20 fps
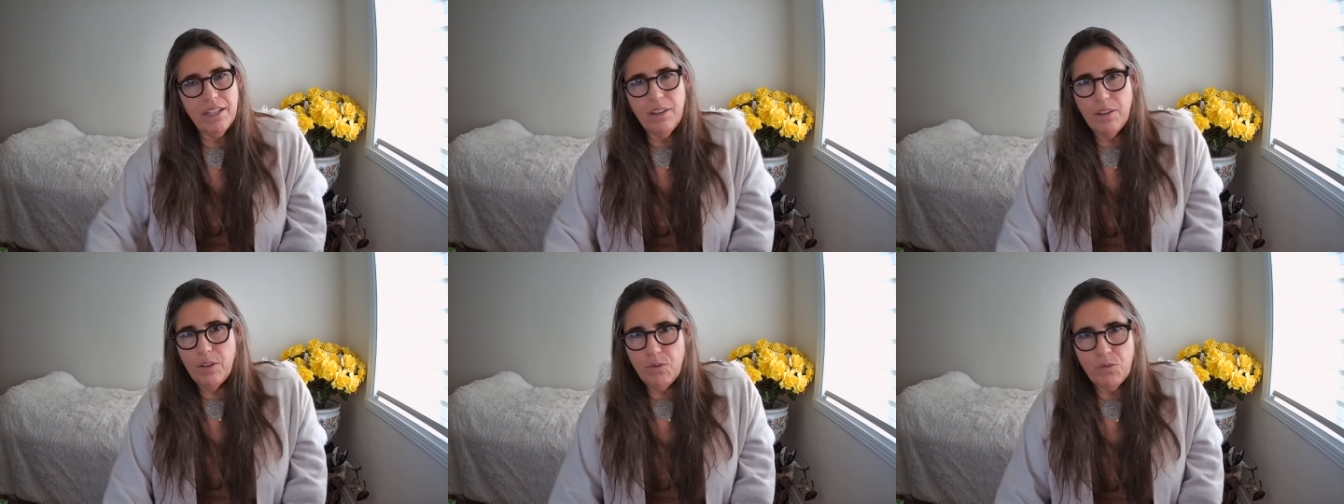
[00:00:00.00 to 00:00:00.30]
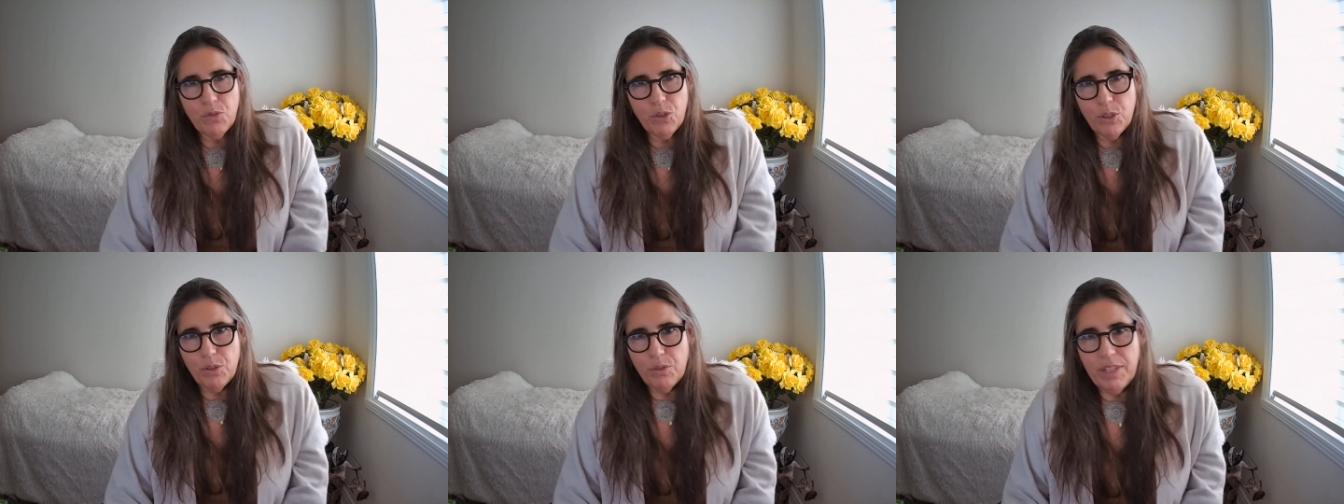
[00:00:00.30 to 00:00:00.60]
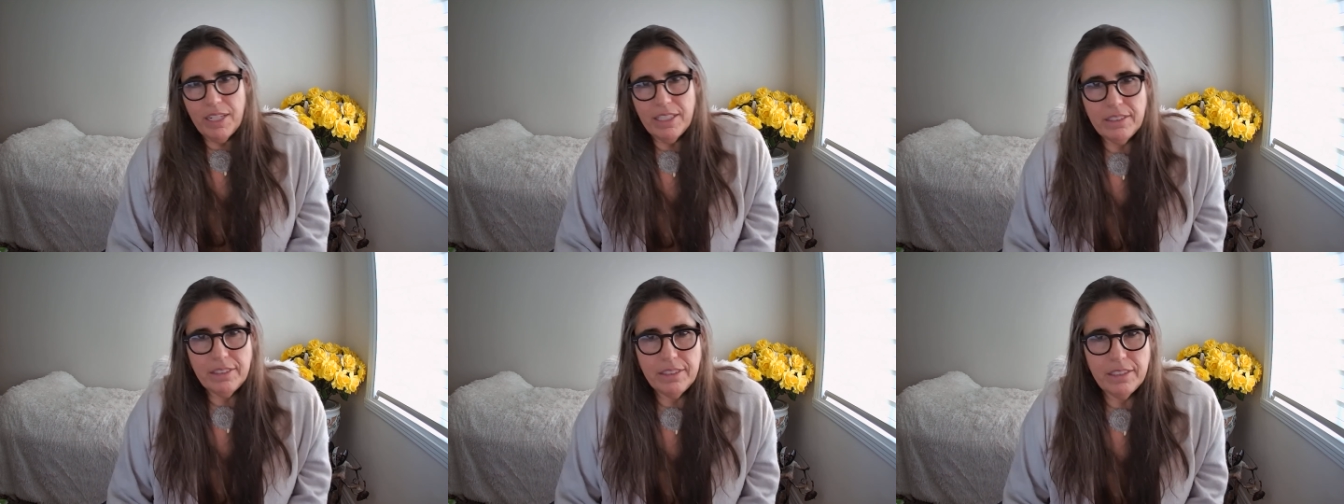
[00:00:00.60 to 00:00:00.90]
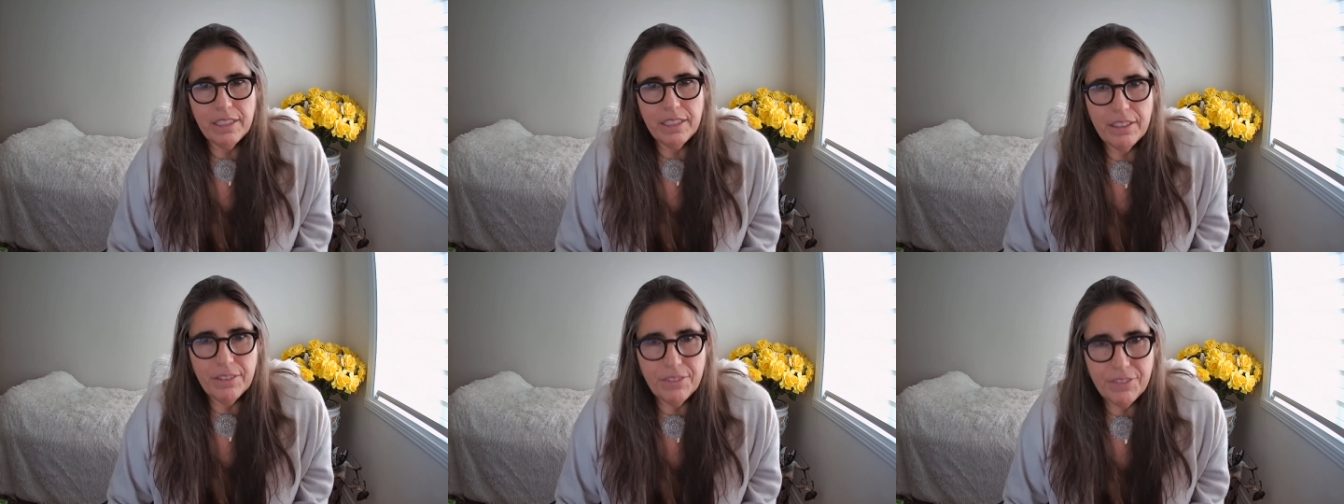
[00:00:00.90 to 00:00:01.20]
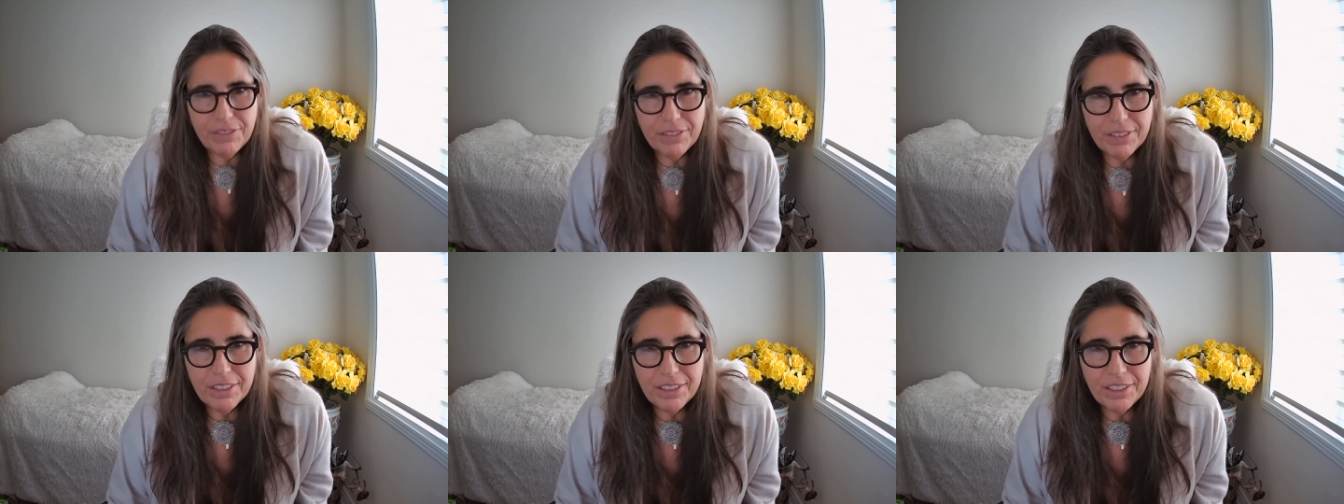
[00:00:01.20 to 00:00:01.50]
for the rest of
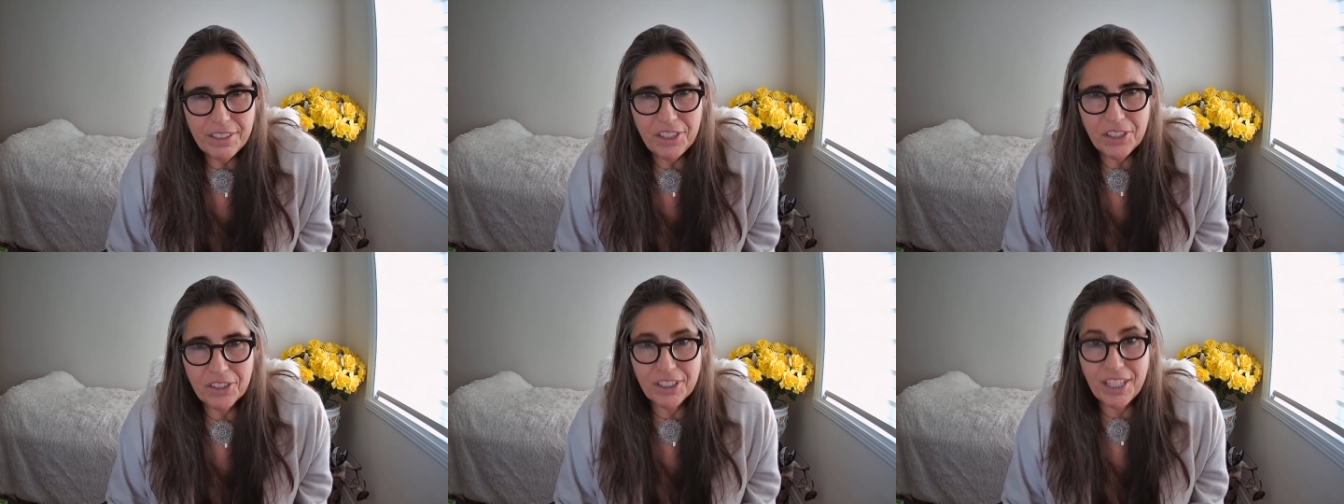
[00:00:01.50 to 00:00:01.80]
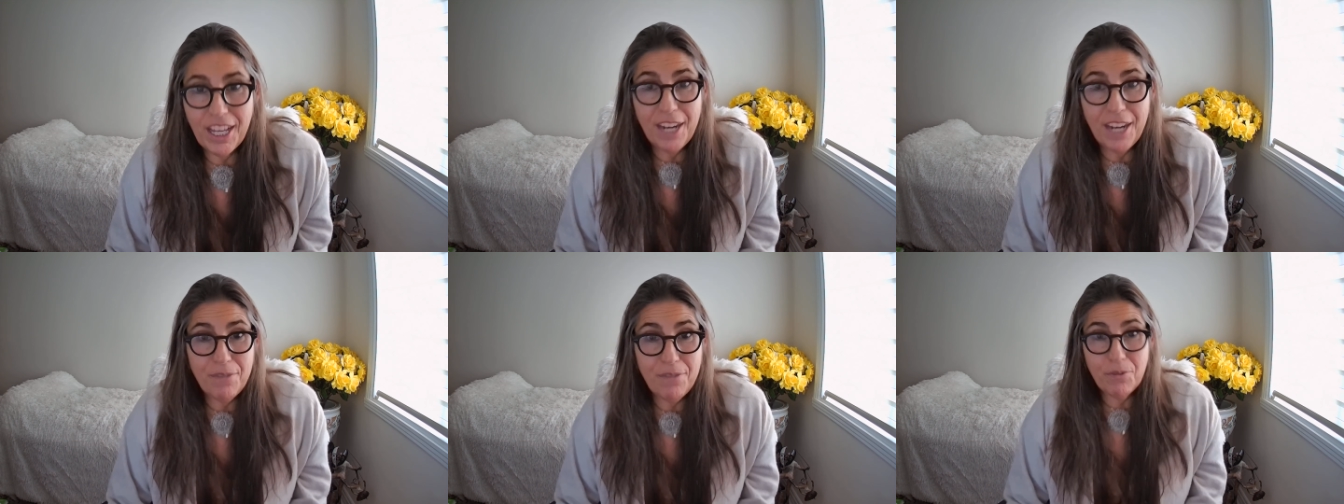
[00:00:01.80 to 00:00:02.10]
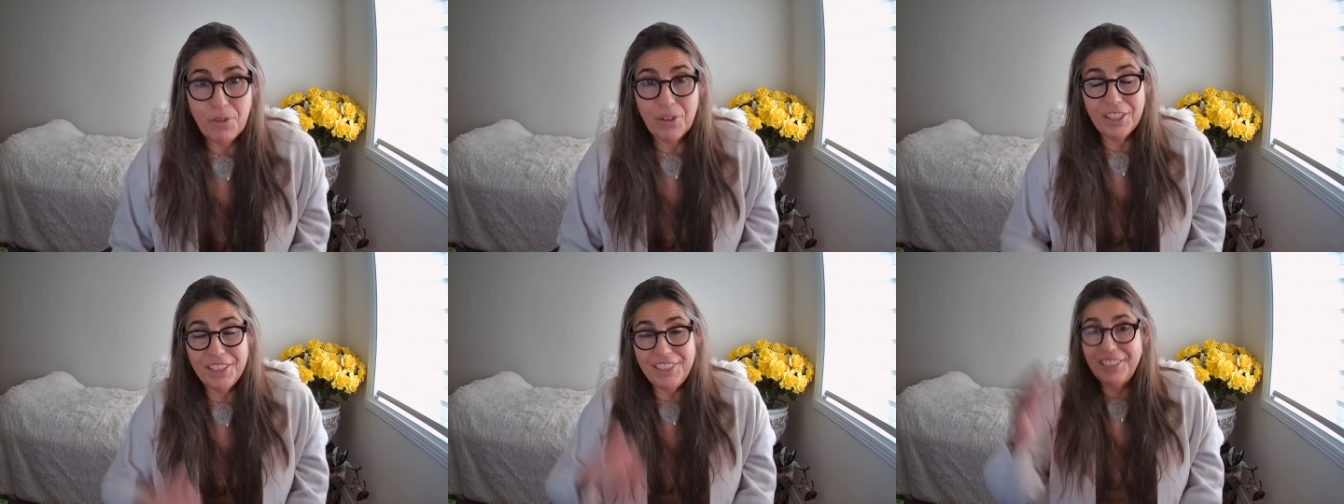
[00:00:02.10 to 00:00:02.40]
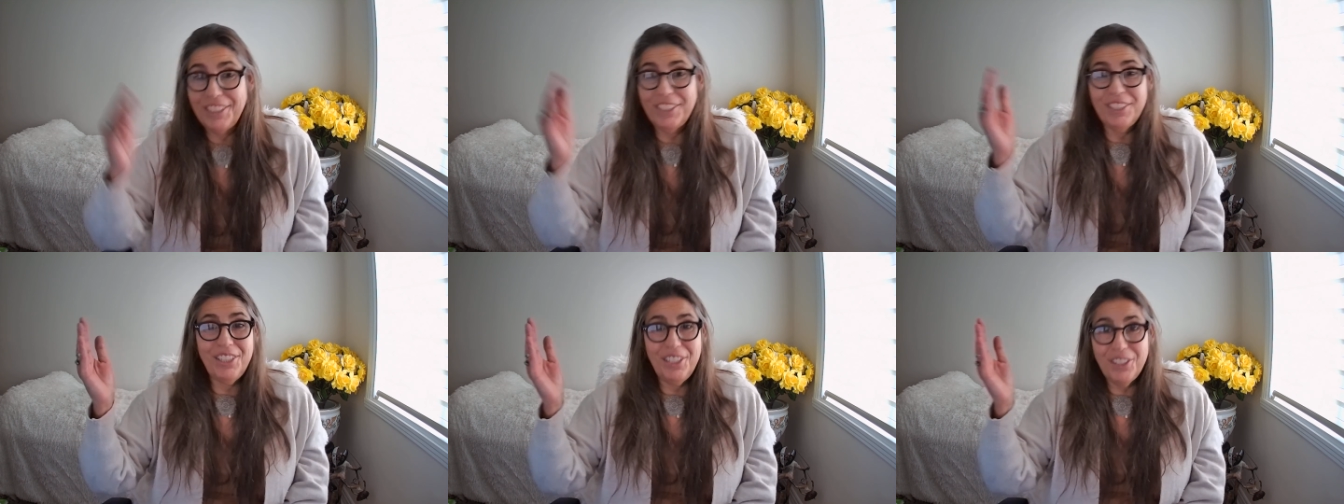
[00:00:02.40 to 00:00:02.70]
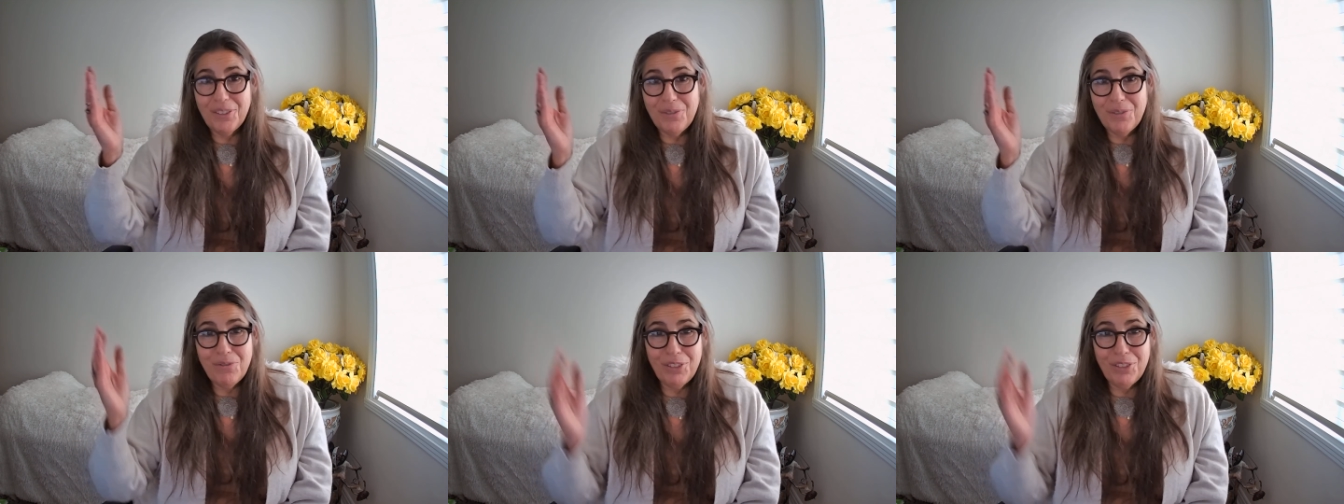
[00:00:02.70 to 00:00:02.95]
your life or until you're